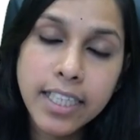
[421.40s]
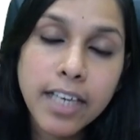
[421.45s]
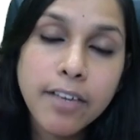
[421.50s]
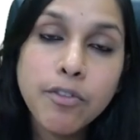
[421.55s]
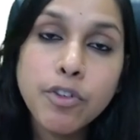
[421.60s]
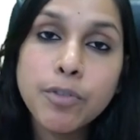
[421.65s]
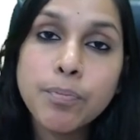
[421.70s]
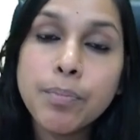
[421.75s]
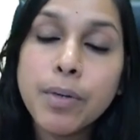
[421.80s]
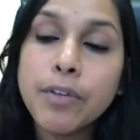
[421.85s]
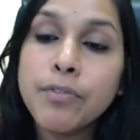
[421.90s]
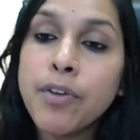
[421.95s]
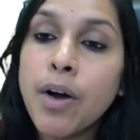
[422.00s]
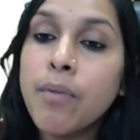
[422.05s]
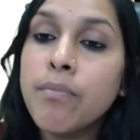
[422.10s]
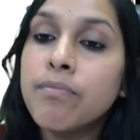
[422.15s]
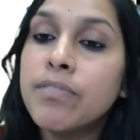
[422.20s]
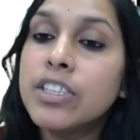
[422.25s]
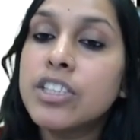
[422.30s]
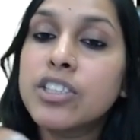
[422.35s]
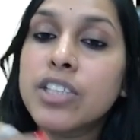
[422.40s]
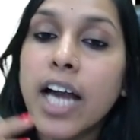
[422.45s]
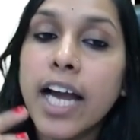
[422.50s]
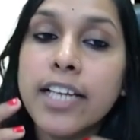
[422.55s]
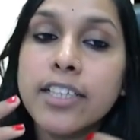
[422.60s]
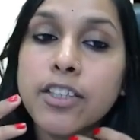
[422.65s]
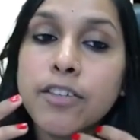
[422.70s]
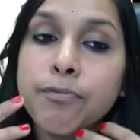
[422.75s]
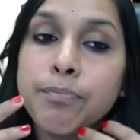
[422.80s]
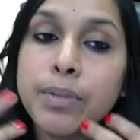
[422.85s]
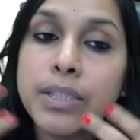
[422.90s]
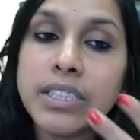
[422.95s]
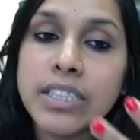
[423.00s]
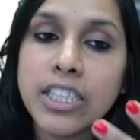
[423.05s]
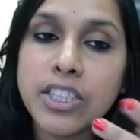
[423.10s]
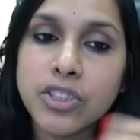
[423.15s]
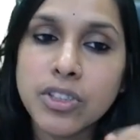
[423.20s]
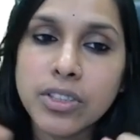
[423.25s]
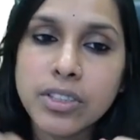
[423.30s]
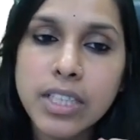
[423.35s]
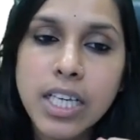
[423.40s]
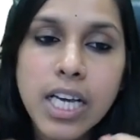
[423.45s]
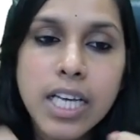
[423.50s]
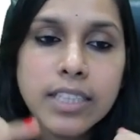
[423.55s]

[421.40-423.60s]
would perform which kind of procedures?